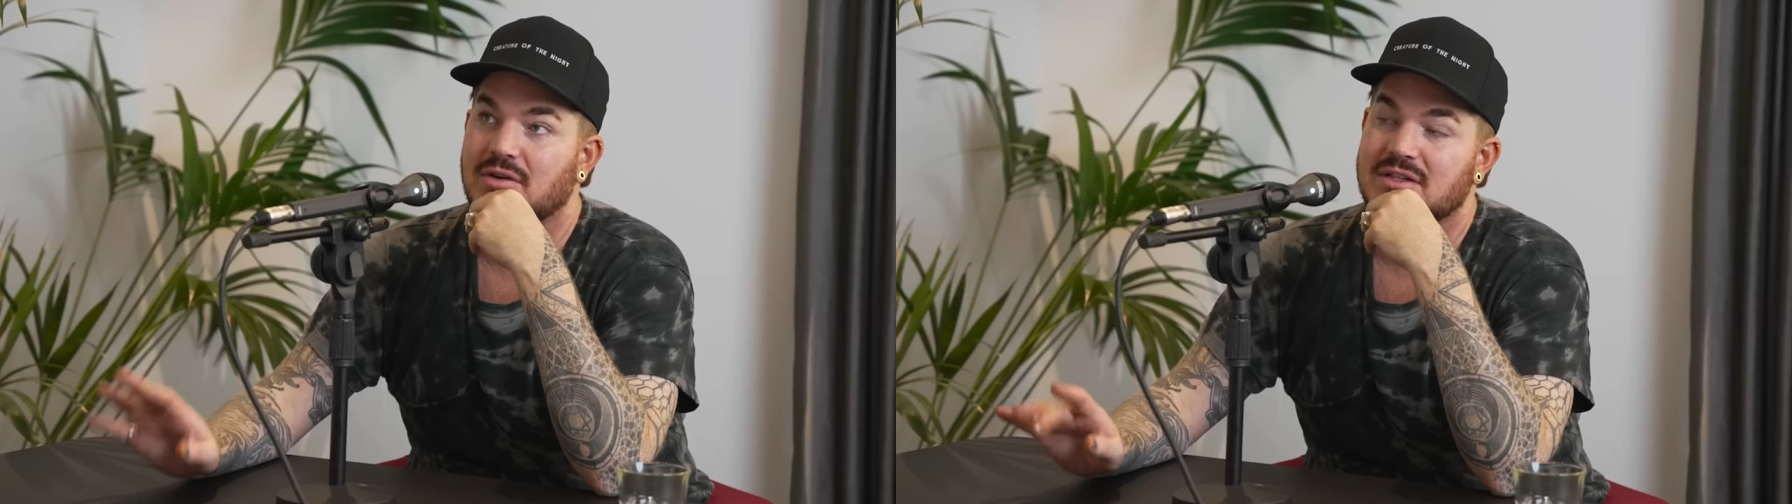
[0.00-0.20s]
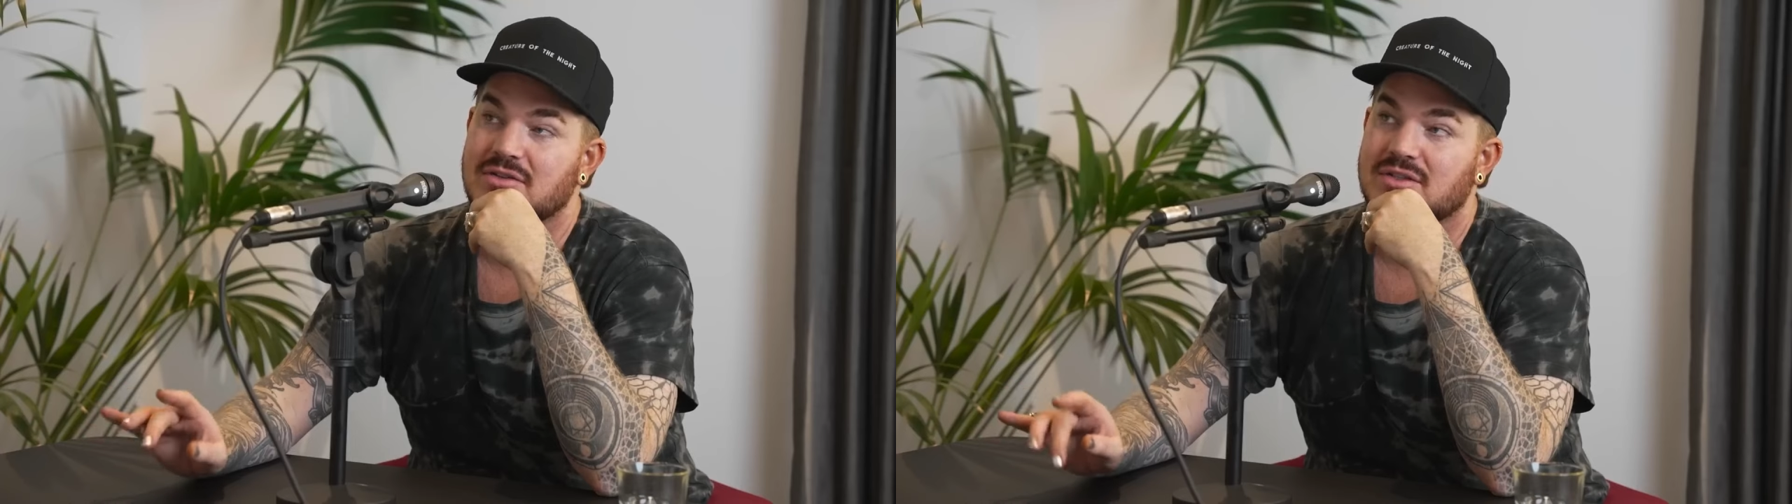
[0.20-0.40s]

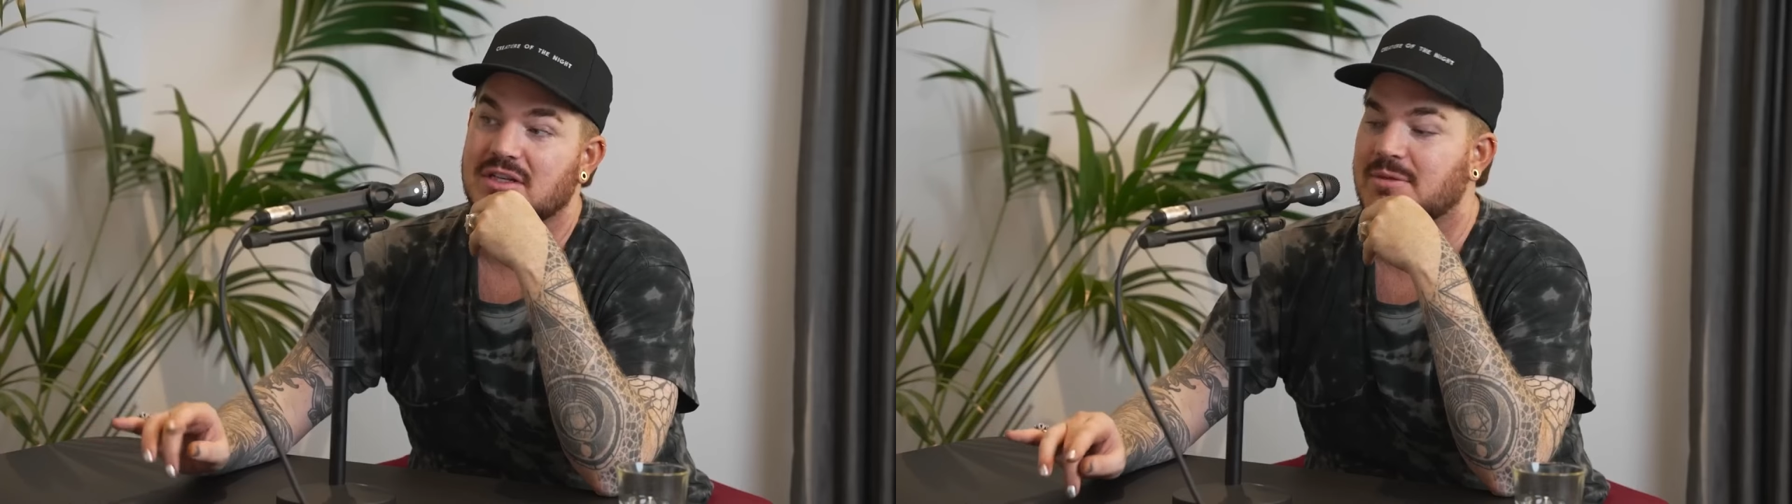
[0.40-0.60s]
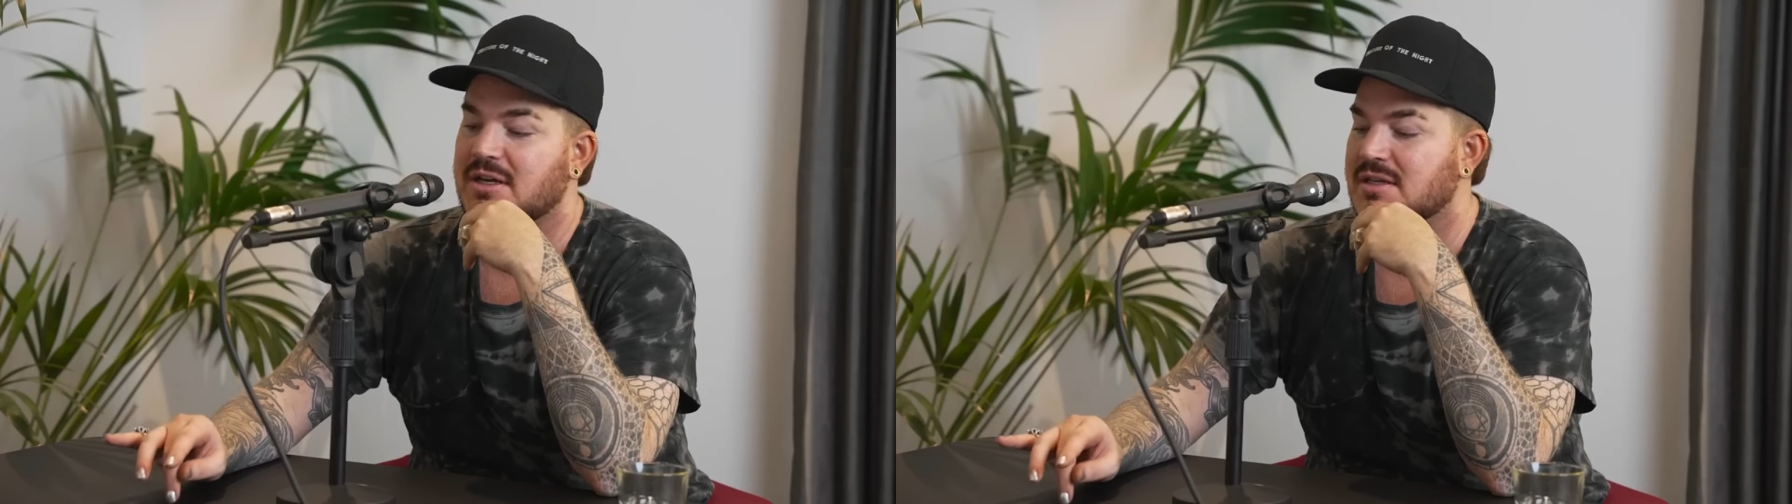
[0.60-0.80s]
it's
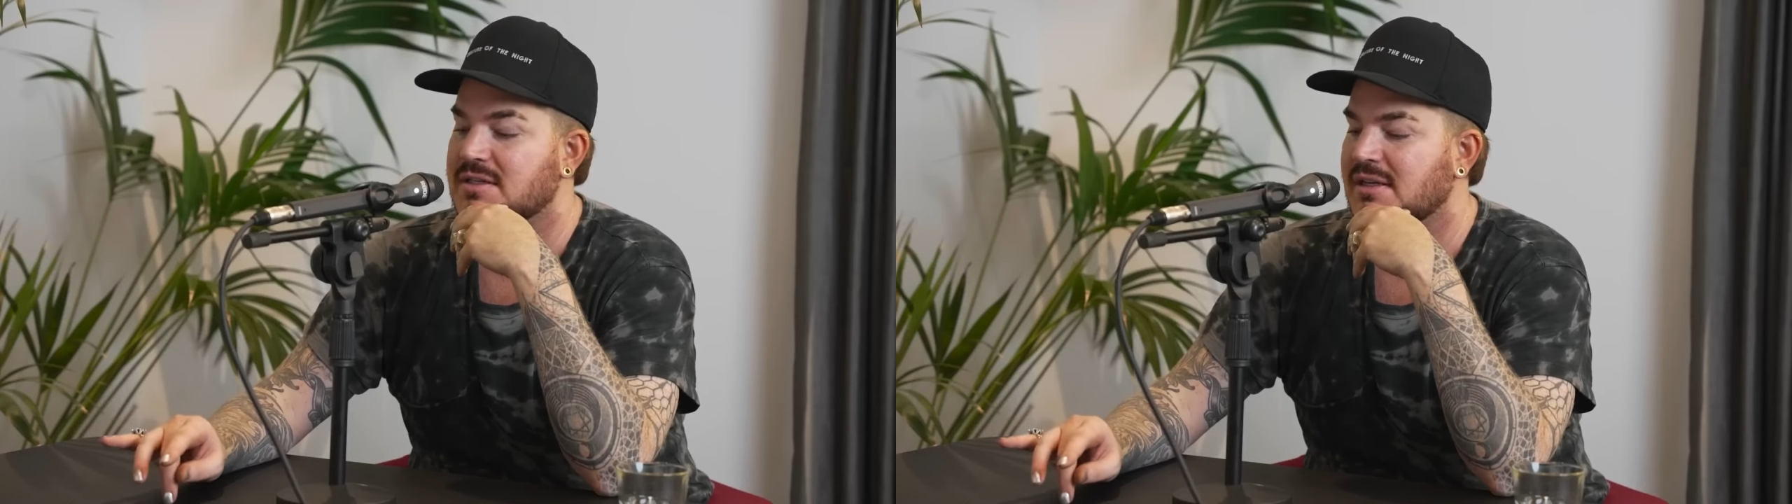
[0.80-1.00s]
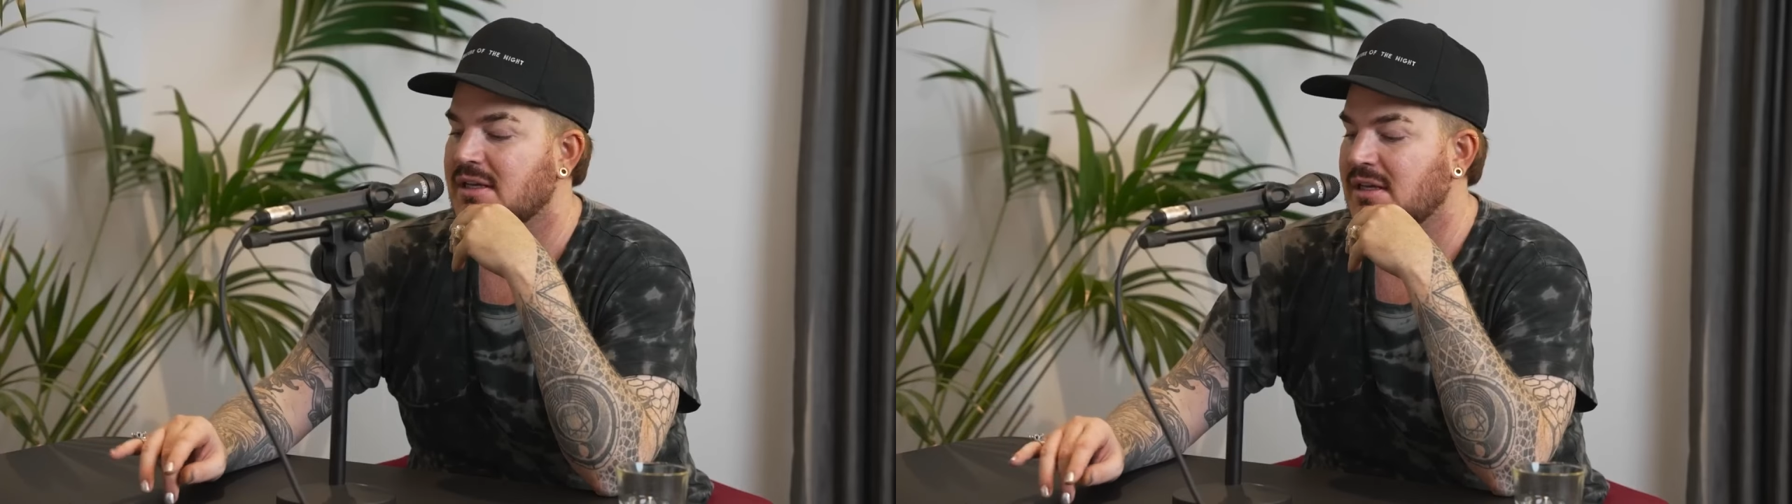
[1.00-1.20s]
interesting because